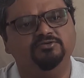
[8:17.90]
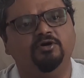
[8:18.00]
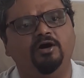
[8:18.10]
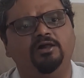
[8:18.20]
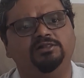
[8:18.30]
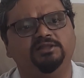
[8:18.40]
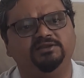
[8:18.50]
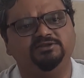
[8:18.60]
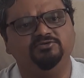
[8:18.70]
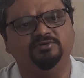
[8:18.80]
Do all
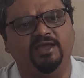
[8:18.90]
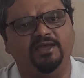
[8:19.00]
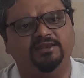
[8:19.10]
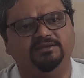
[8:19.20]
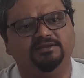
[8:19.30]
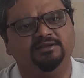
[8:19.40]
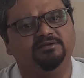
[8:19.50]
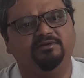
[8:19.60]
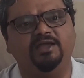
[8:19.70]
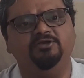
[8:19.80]
that you can,
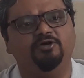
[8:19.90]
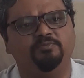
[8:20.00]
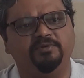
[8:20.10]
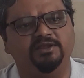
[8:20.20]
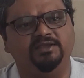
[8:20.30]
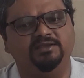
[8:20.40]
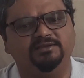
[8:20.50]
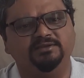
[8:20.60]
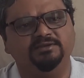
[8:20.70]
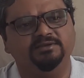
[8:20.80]
cry or
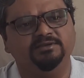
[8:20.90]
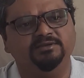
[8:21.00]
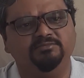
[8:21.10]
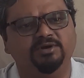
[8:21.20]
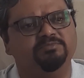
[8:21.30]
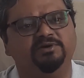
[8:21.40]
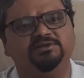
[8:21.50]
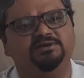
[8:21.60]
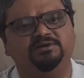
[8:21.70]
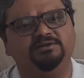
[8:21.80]
pray. But,
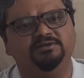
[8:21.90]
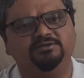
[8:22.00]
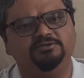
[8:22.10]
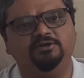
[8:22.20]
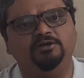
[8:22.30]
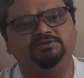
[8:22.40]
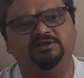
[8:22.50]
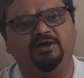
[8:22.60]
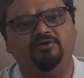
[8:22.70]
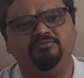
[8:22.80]
mother, do
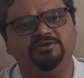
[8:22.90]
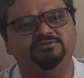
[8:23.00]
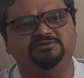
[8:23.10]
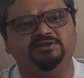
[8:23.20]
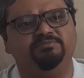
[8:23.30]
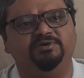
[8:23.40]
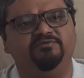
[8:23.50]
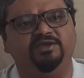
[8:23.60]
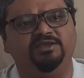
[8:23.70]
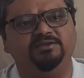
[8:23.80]
not allow me to slip
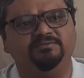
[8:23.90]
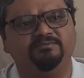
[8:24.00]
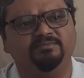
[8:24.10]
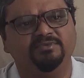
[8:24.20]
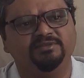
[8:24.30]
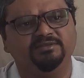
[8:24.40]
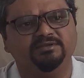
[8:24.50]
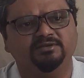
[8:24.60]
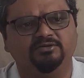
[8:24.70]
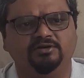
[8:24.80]
away.
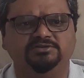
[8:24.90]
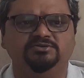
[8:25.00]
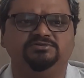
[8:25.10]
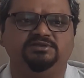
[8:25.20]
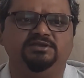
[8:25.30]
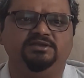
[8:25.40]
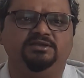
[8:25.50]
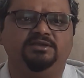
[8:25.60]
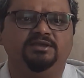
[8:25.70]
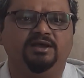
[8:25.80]
Cause you
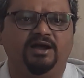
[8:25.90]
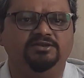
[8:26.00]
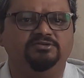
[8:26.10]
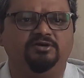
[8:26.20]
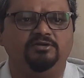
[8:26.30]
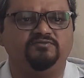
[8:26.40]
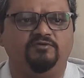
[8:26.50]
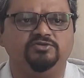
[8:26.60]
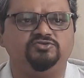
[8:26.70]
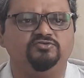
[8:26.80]
see, I do
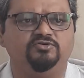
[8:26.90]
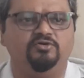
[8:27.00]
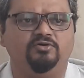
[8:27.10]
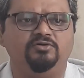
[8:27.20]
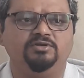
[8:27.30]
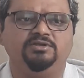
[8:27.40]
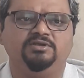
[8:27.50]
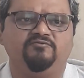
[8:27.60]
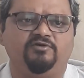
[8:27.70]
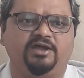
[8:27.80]
not want to go,
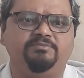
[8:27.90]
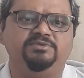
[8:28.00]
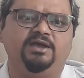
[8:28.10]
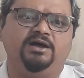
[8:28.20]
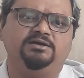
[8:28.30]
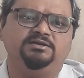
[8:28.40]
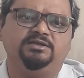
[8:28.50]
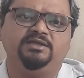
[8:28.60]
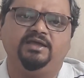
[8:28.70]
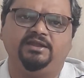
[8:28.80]
for I am
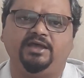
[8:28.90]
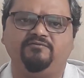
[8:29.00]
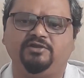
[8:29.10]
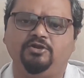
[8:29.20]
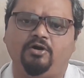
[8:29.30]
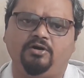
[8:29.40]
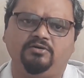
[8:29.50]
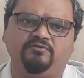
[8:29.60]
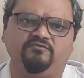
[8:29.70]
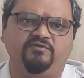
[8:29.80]
young and I have a
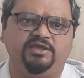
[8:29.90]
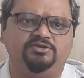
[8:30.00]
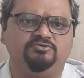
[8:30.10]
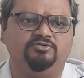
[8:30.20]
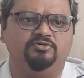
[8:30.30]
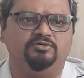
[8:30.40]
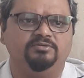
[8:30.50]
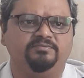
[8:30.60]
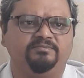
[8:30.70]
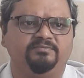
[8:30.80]
long way to
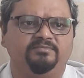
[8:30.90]
go.